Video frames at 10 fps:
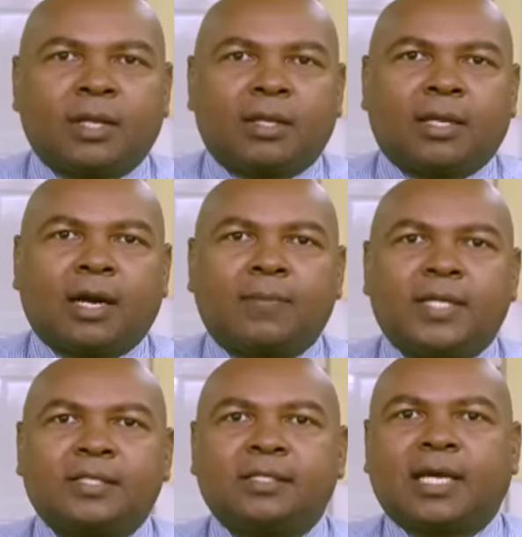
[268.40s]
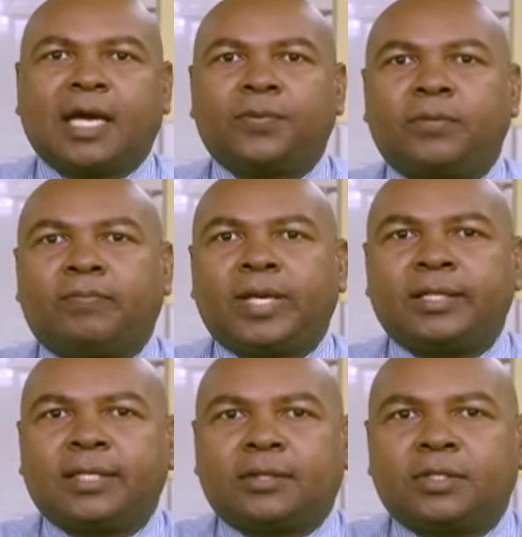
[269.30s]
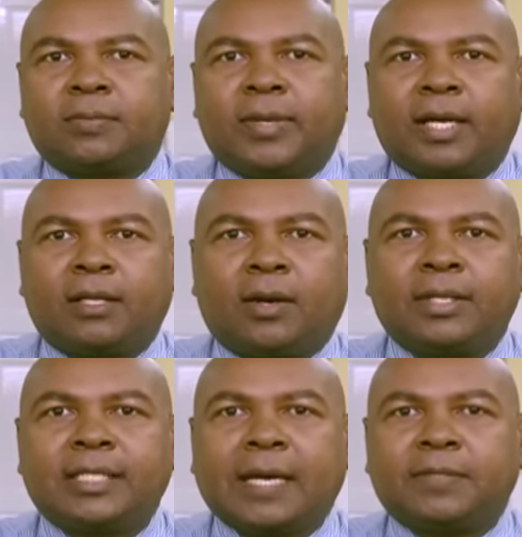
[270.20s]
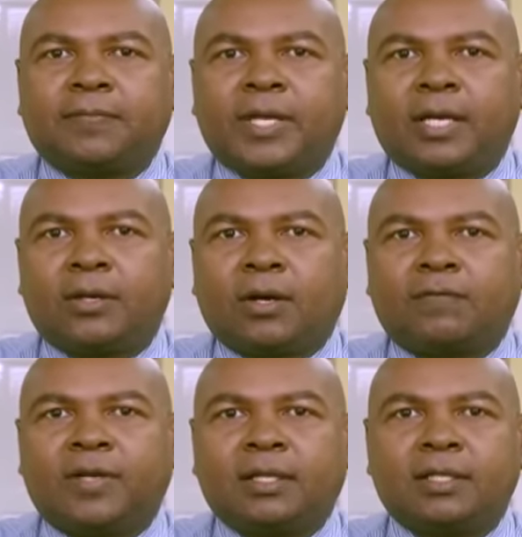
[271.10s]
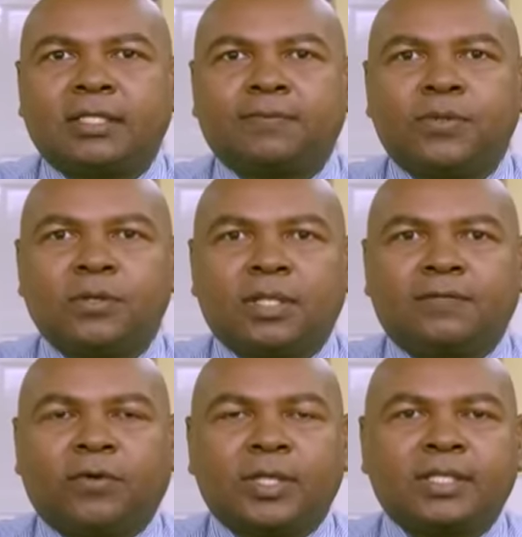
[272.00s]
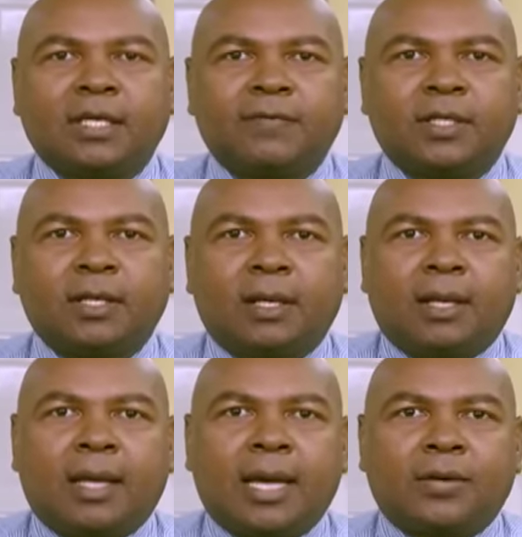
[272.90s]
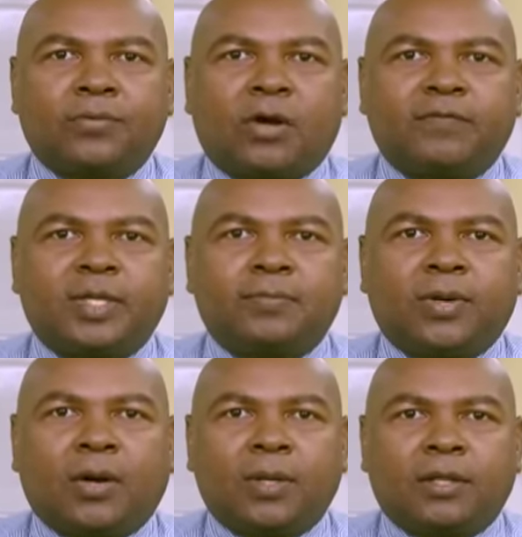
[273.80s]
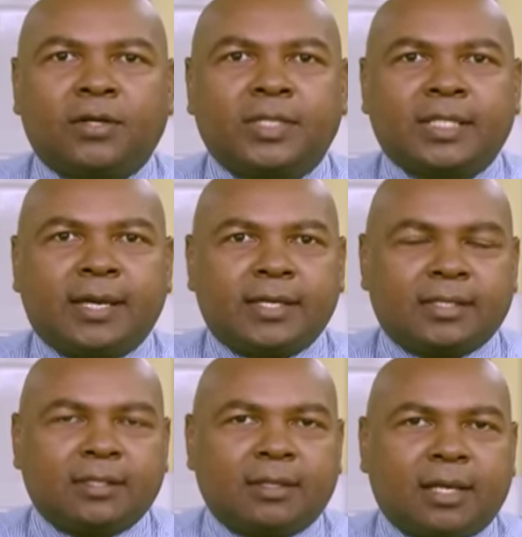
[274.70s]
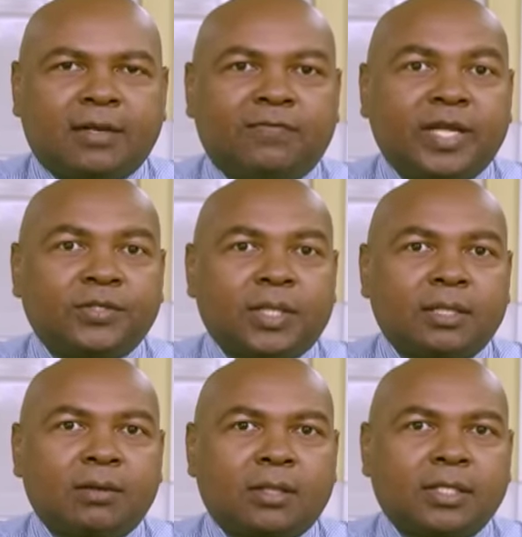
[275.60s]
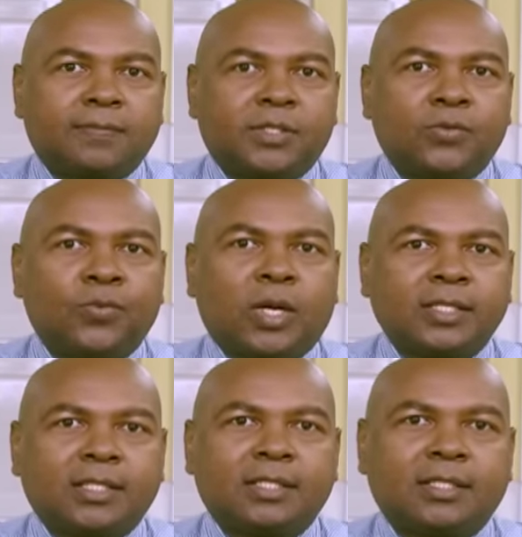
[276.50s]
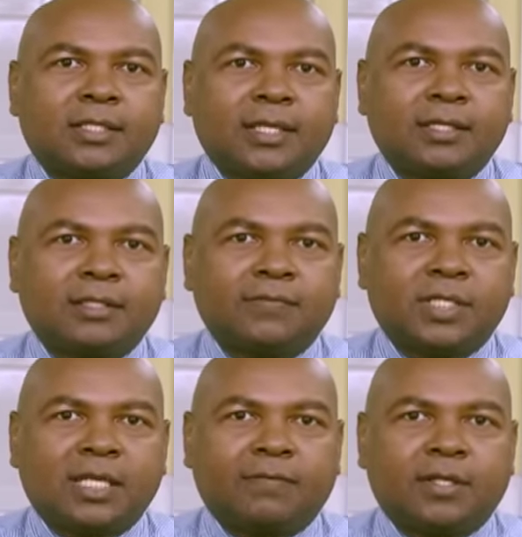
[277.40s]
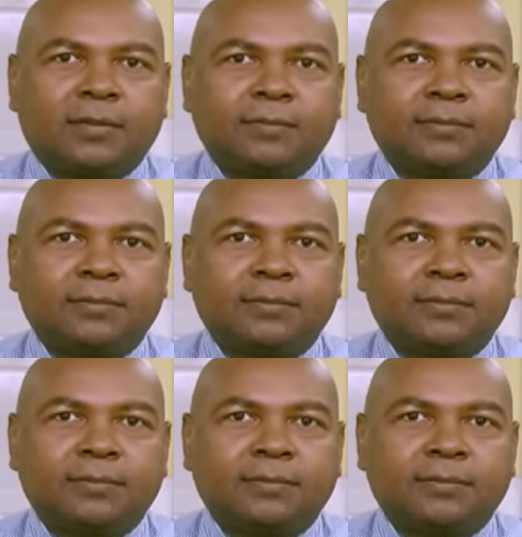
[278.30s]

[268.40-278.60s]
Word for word: The Caribbean side were bailed out by the uncapped pair of Nicholas Puran, 47, and Rovman Powell, 38, and eventually got up to 166 for 7.